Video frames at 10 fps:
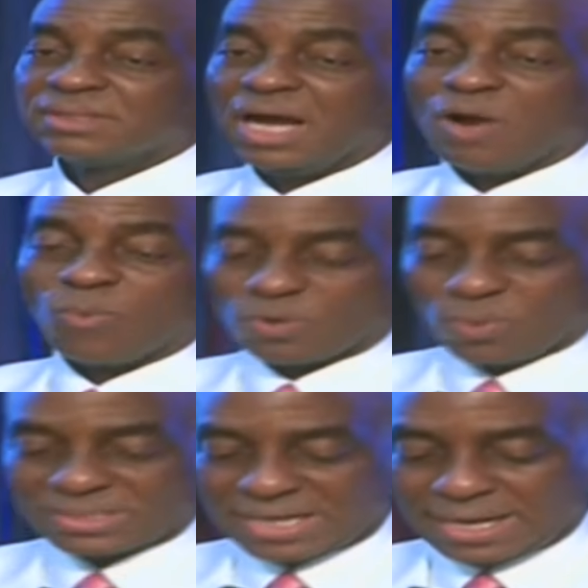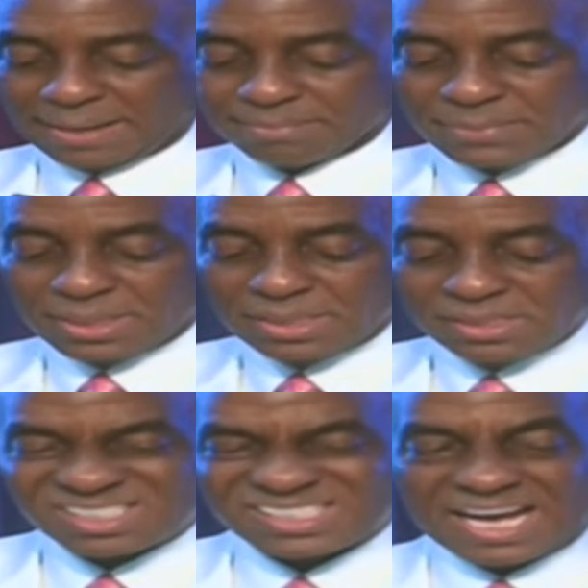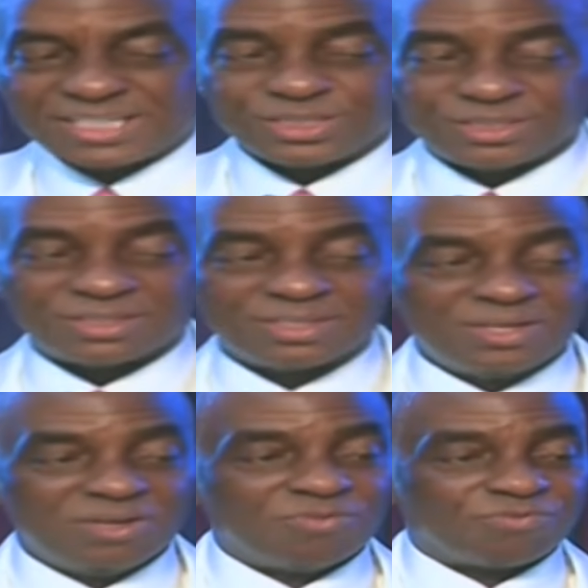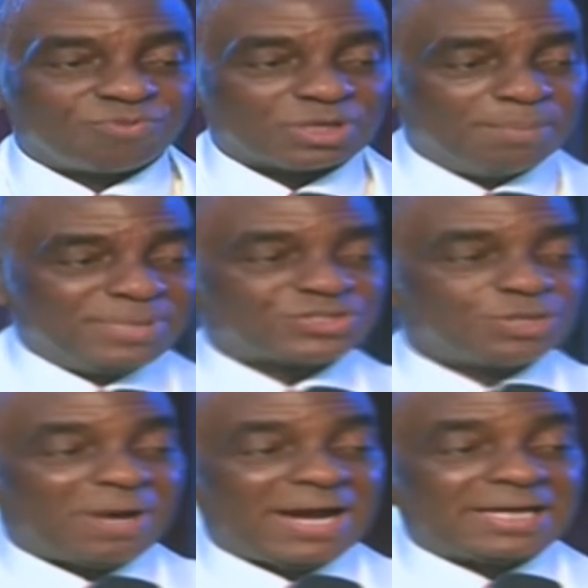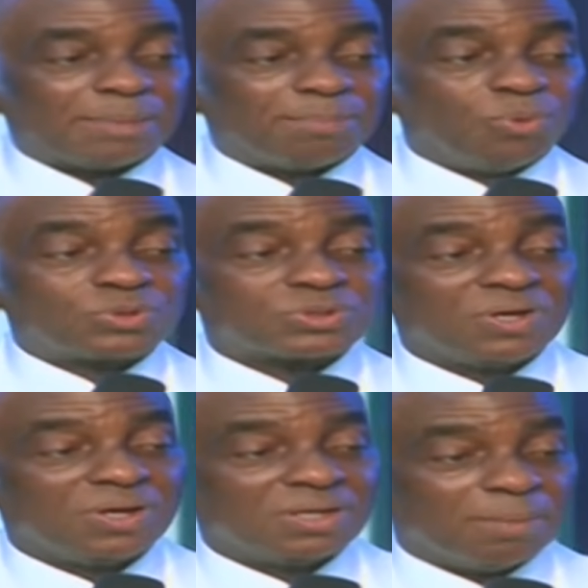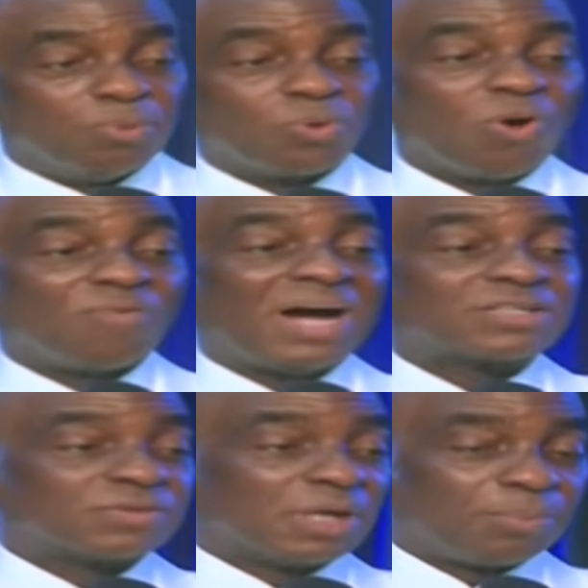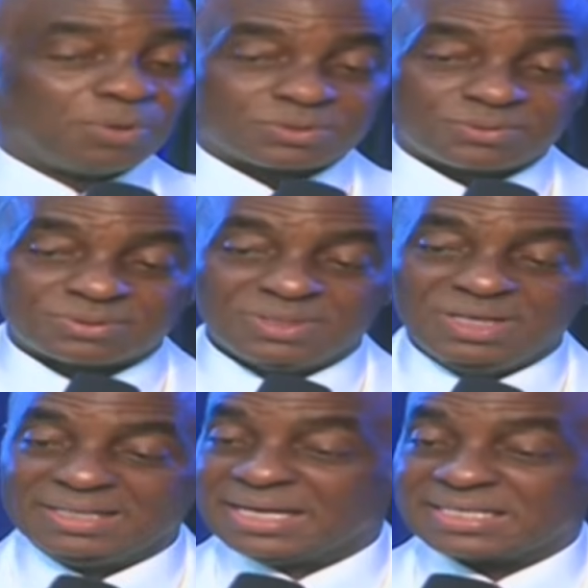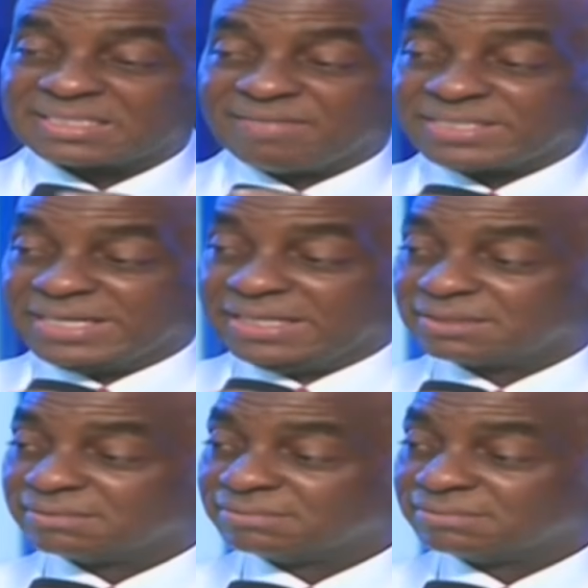I went one time searching for the mystery behind the books, the book of Acts of the Apostles, 1978.